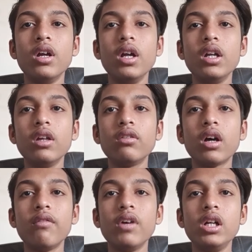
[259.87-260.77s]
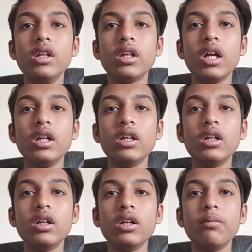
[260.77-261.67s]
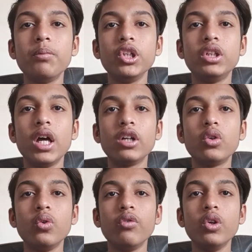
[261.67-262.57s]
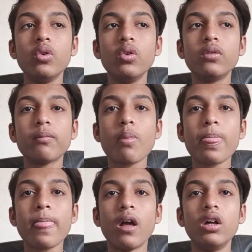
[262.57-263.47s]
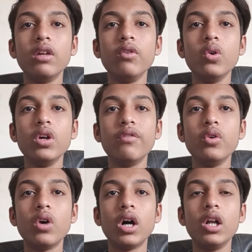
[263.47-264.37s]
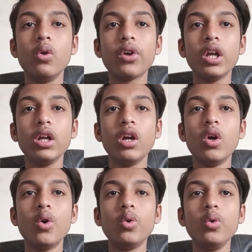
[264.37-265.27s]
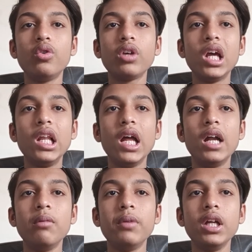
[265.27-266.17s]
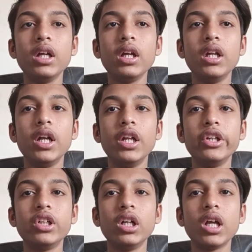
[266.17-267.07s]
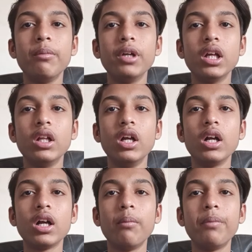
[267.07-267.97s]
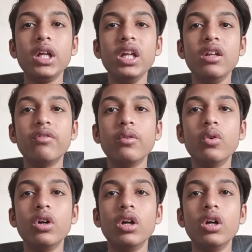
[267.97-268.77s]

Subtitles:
It is a well-designed pitch deck to review if you are looking to scale and bring in additional capital. Company info.